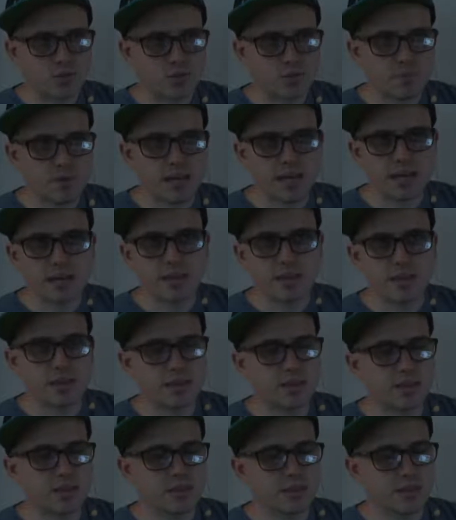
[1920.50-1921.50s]
was made
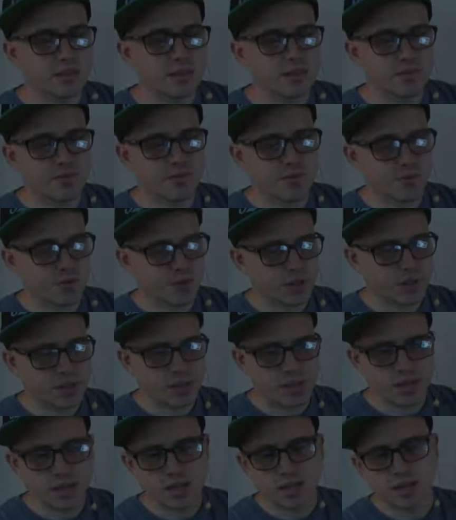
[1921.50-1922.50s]
and for the
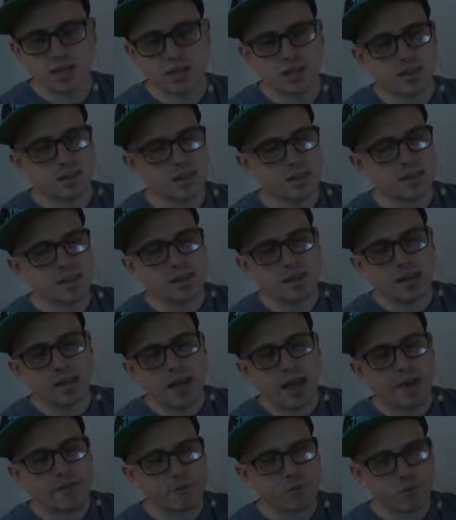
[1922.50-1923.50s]
king, and
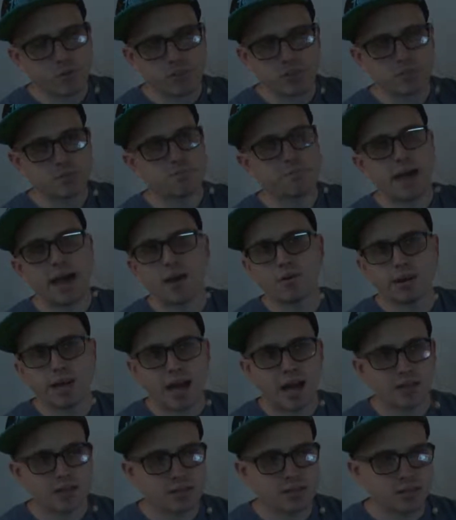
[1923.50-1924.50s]
everyone was to bow
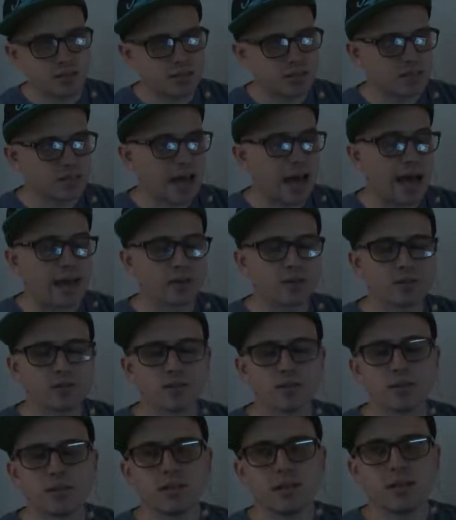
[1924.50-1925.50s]
down to this idol.
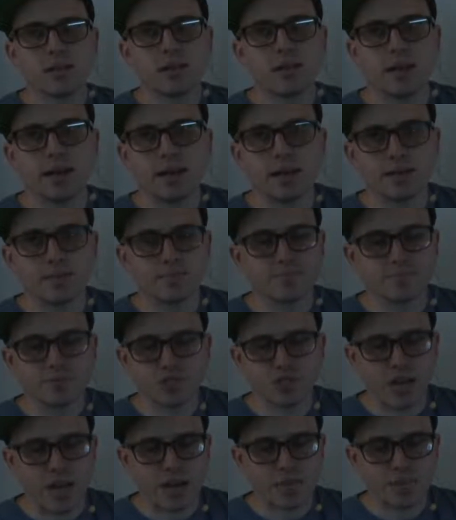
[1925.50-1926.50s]
And
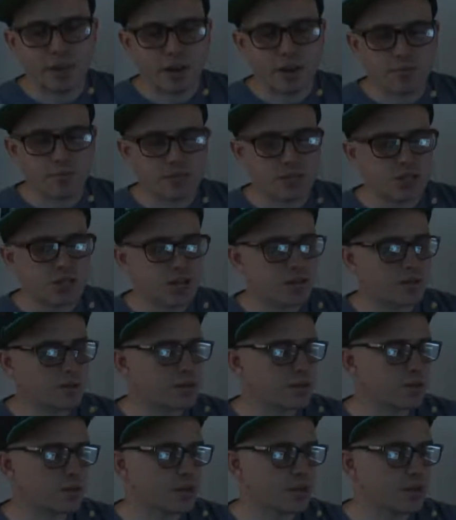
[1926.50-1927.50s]
Shadrach, Meshach, and
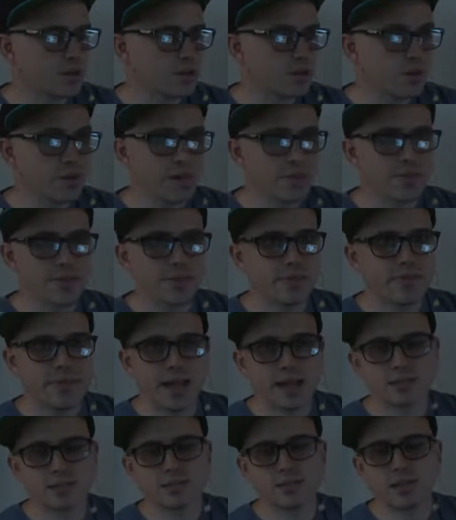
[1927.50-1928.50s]
Abednego, they knew that
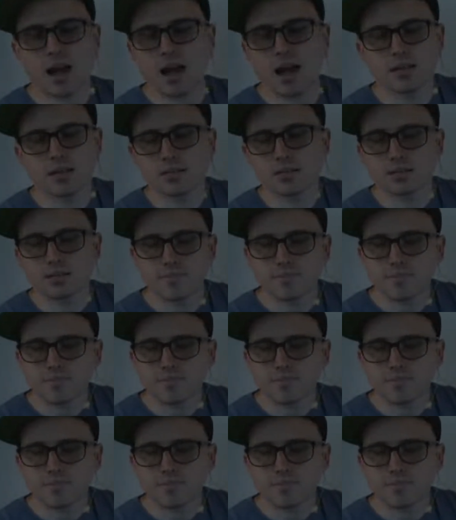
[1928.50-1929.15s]
that's not